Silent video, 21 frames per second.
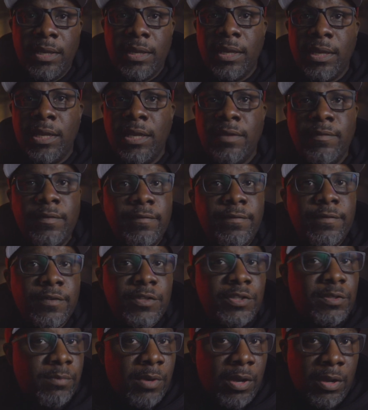Even for
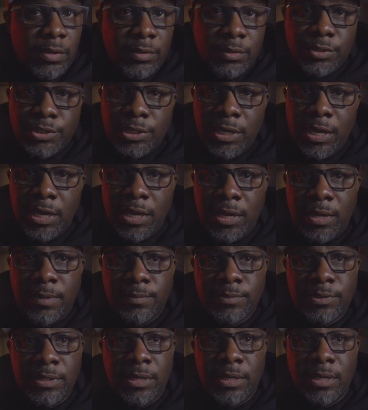smaller
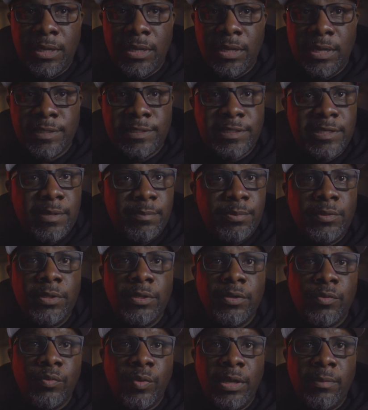jobs, a simple
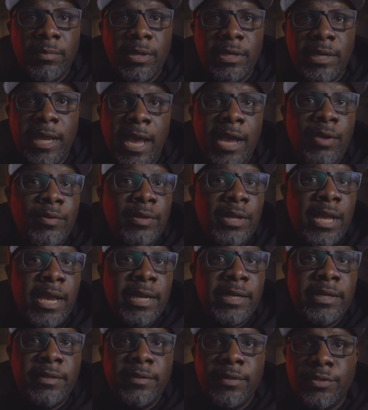agreement
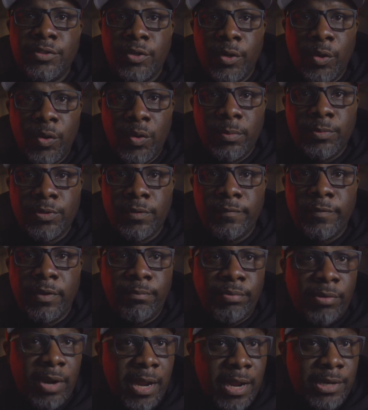outlining the terms of your
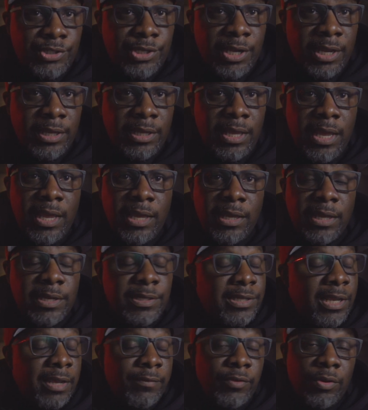project can
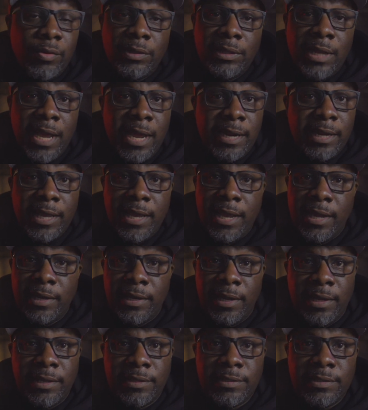save you a lot of
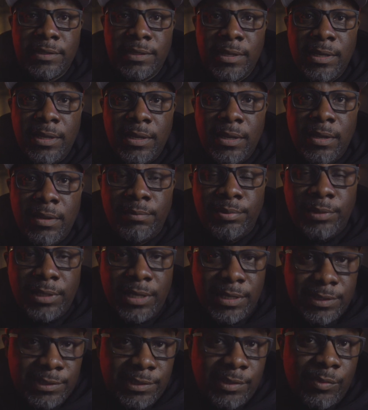headaches.
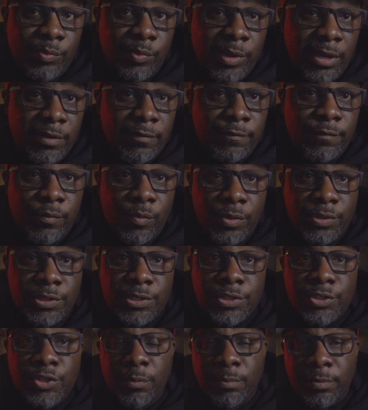Plus, it
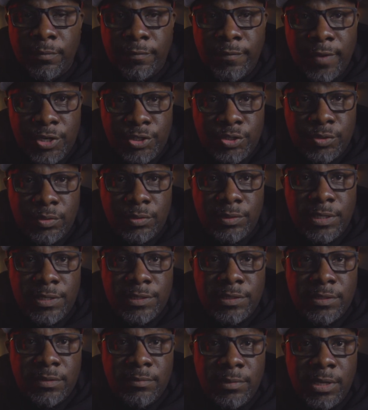reinforces your
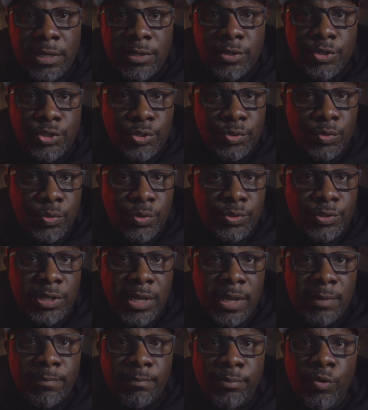professionalism and ensures
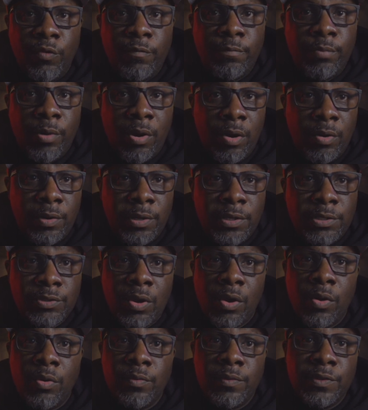that both parties
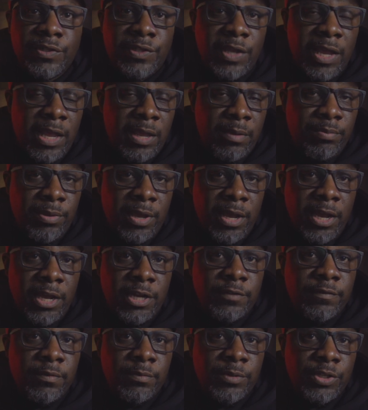are on the same
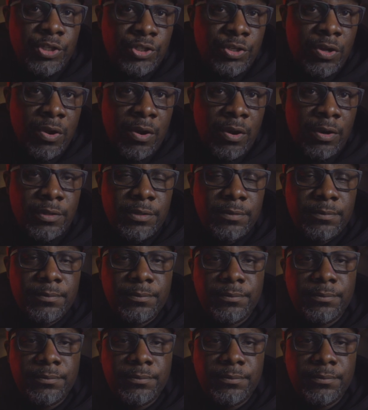page from the start.